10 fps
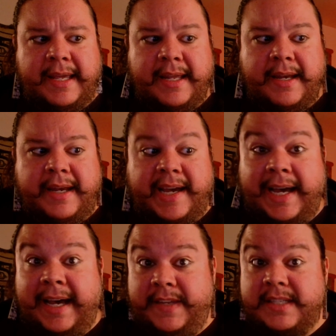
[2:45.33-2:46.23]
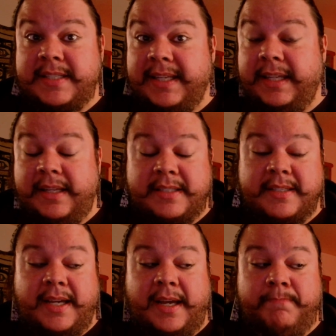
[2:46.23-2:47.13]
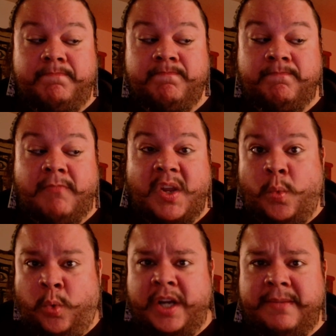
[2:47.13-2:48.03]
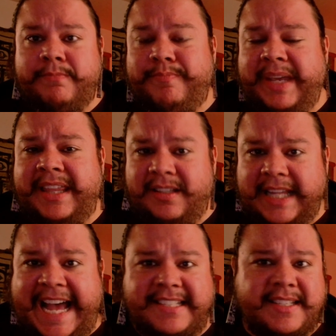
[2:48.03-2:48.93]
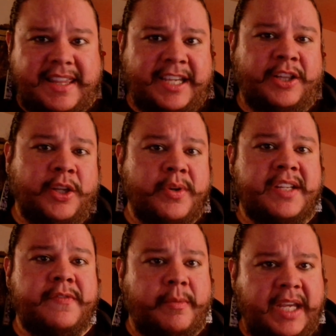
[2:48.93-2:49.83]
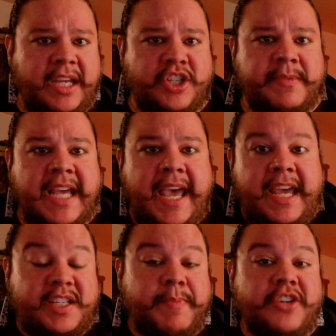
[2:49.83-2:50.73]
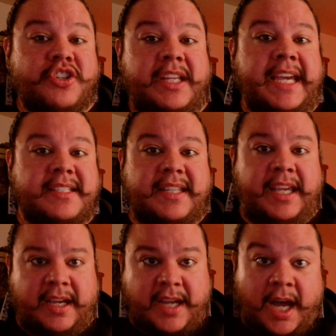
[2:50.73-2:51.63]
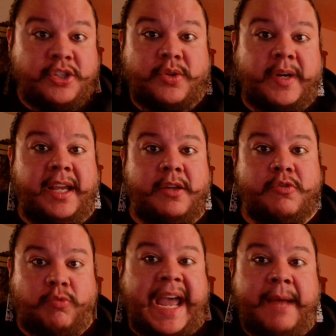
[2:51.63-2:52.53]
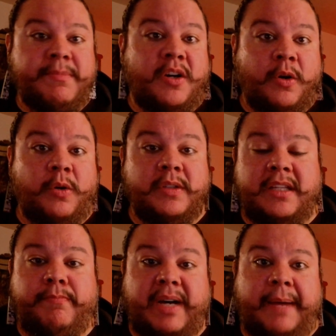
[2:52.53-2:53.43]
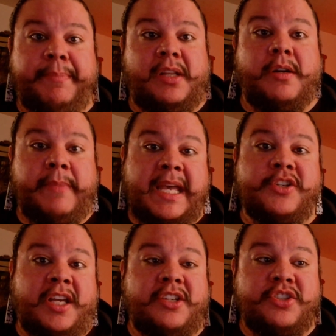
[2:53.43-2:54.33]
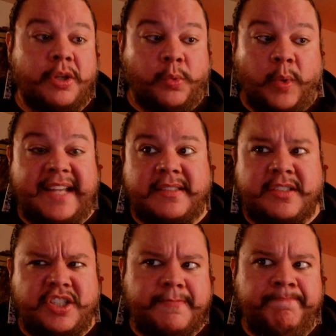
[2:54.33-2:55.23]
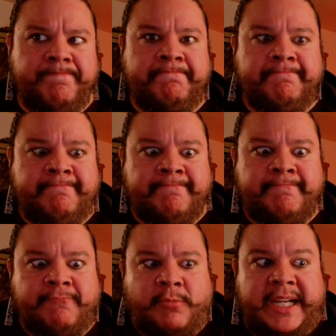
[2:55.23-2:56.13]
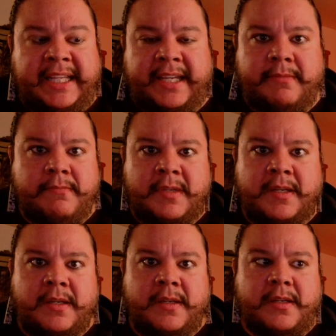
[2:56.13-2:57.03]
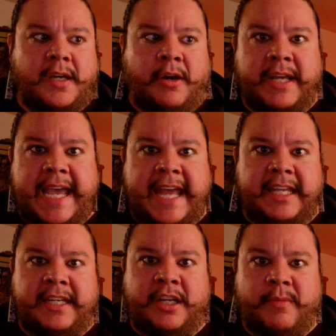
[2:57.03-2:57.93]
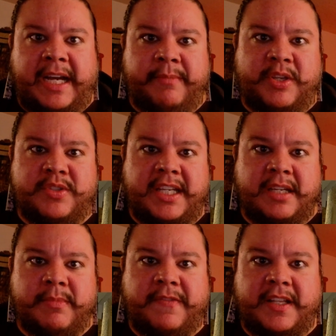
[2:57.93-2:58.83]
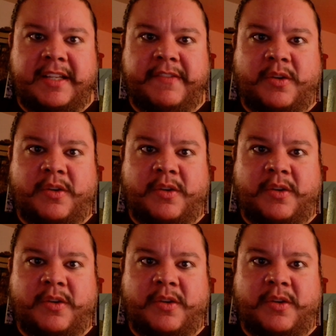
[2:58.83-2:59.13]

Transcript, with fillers: Now, obviously, this wouldn't be the last thing looted from Egypt, especially as the country grabbed a hold in the popular imagination in the West. Just really go to any nearby museum if you live in the